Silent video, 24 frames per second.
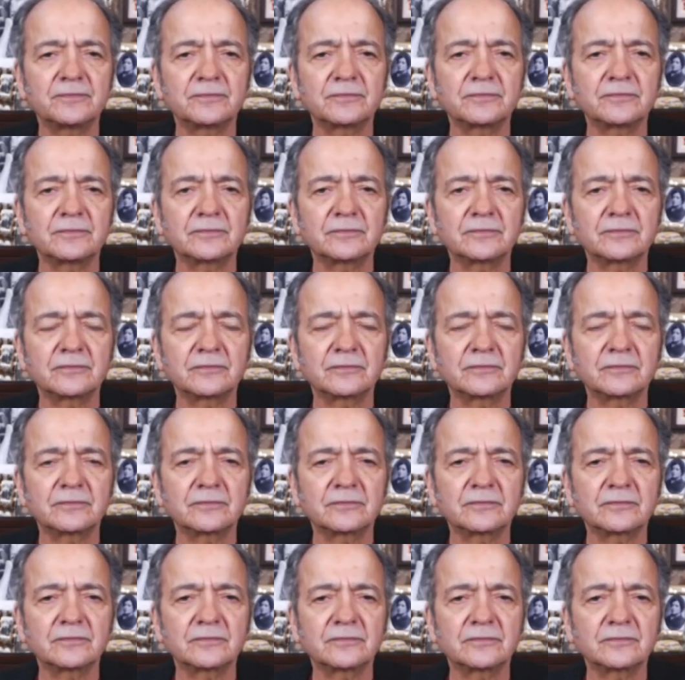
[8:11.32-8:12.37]

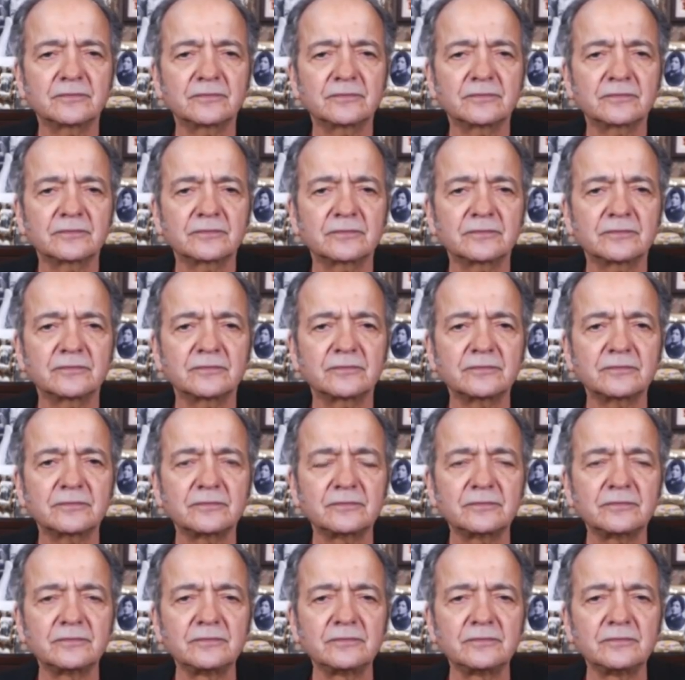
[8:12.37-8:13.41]

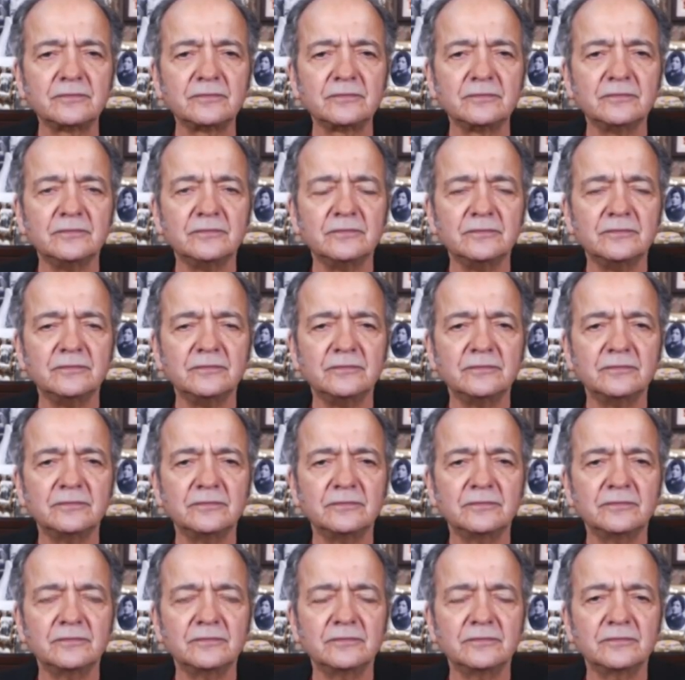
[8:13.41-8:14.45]

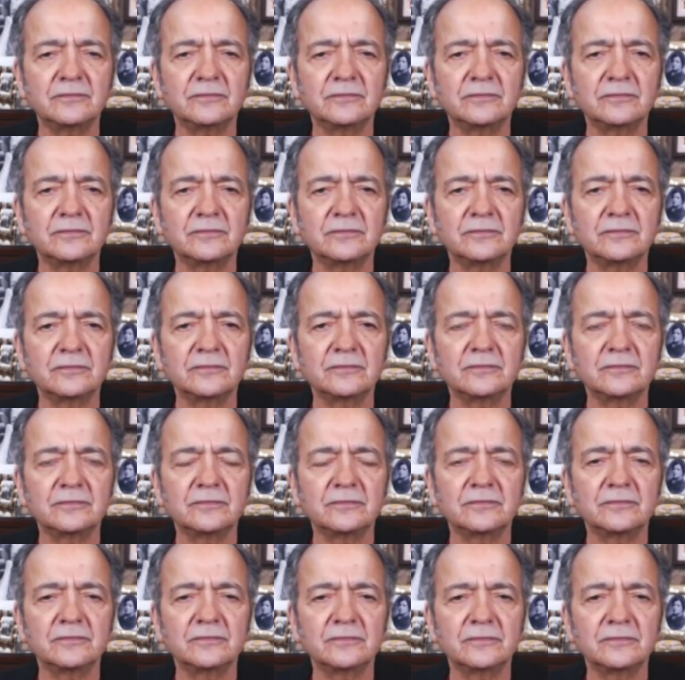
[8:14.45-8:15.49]

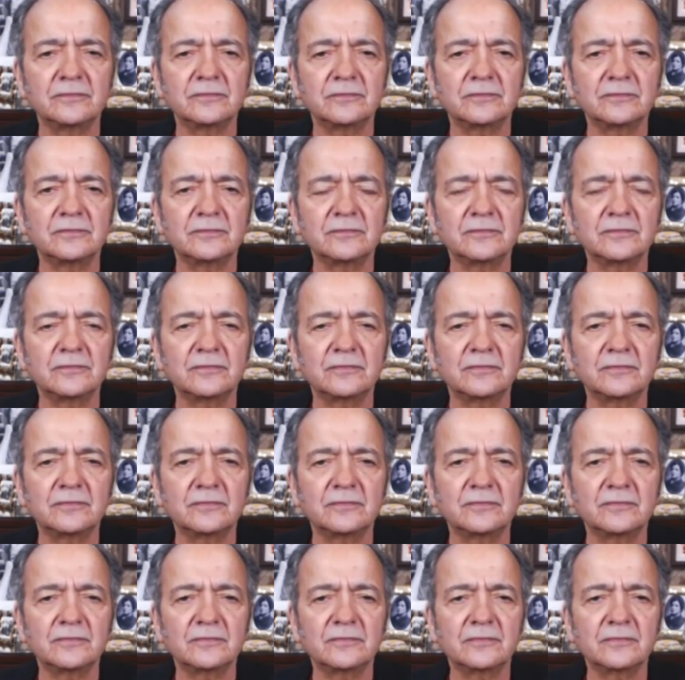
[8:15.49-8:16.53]

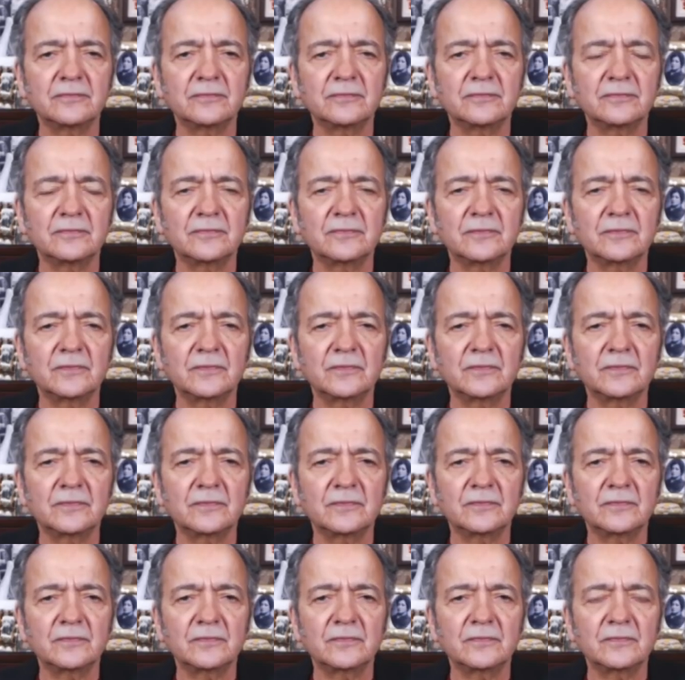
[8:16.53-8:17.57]

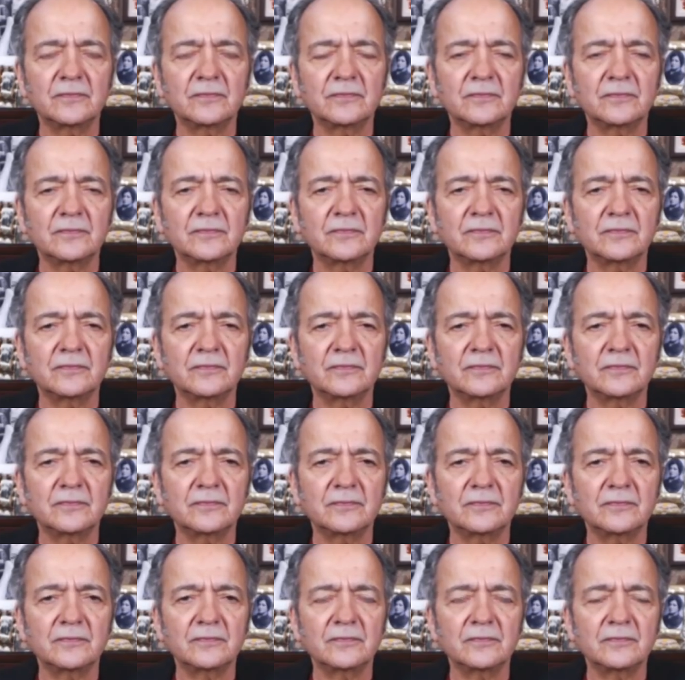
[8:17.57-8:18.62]

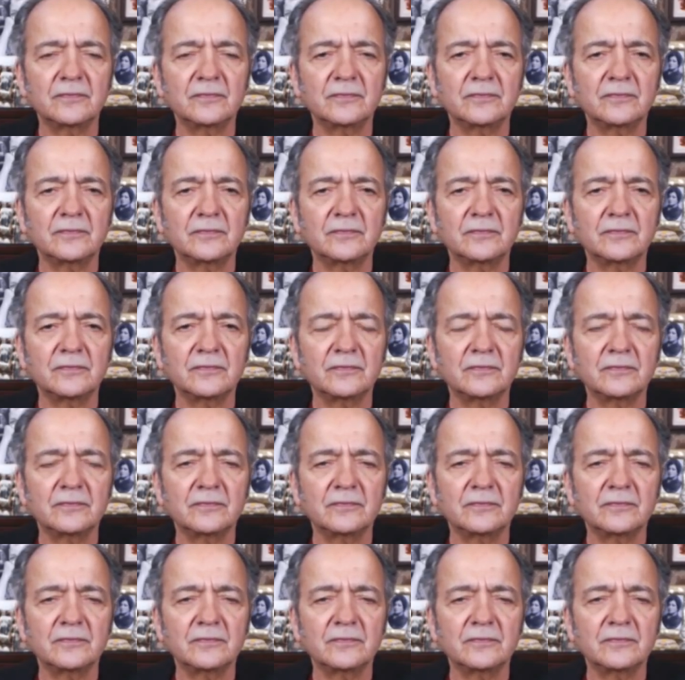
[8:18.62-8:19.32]
This person isn't speaking.